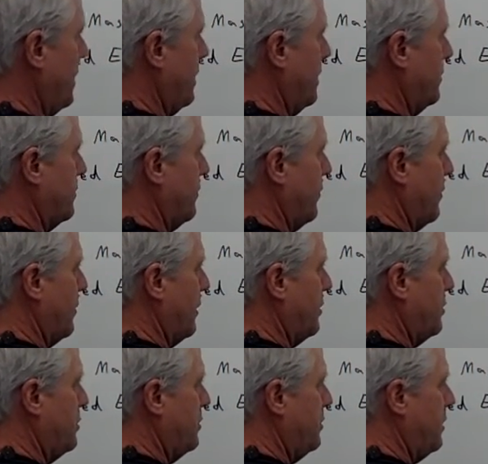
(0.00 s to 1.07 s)
here. So if we put
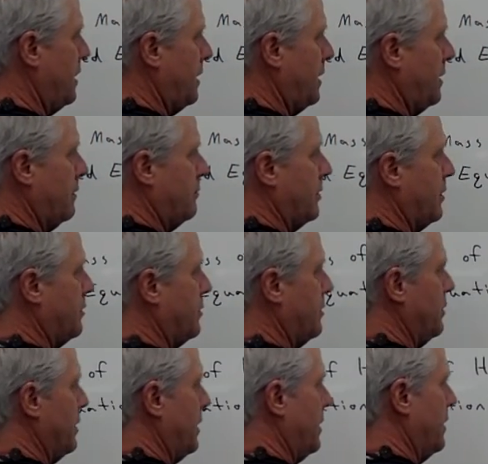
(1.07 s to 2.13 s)
a 2 here,
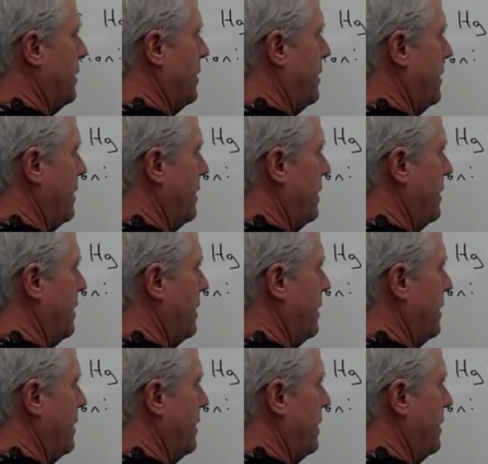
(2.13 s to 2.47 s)
2 here,